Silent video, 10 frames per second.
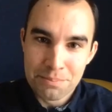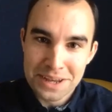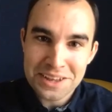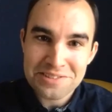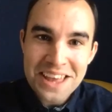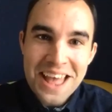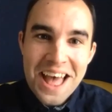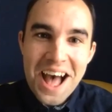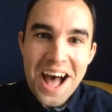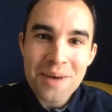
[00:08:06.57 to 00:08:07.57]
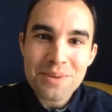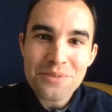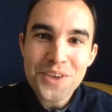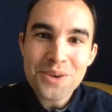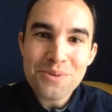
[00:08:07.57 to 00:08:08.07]
Because
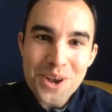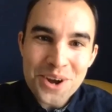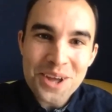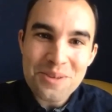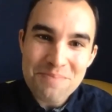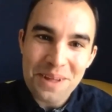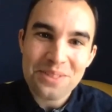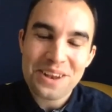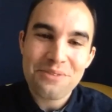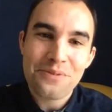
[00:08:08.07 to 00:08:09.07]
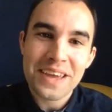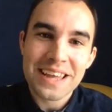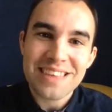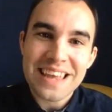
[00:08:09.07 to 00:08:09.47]
if you look at the monthly figures,